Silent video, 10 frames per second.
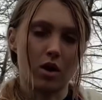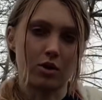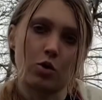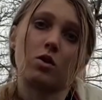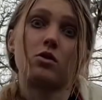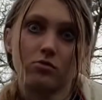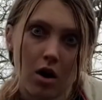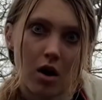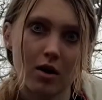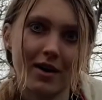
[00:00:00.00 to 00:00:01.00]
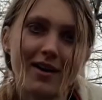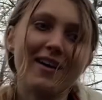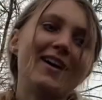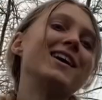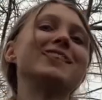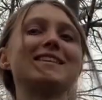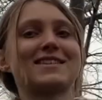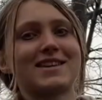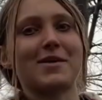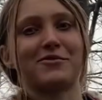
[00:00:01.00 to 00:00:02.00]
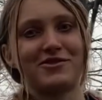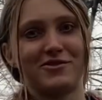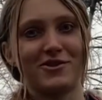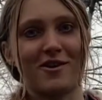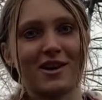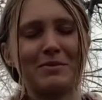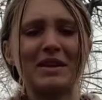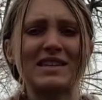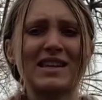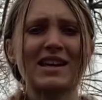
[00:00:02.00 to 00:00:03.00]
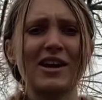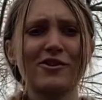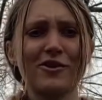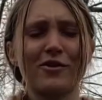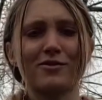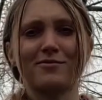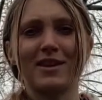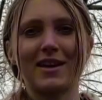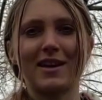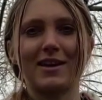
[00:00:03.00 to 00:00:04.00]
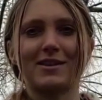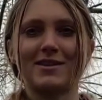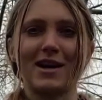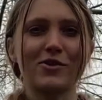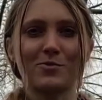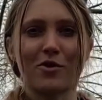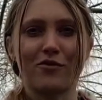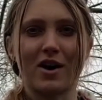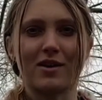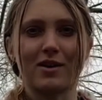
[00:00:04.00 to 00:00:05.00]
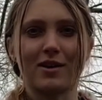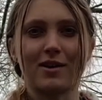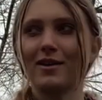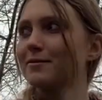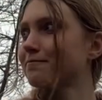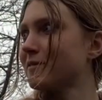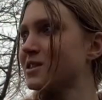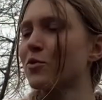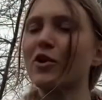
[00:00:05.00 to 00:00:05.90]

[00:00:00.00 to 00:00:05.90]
you were wrong, this type of talking, because I don't know, it sounds more fun. It's more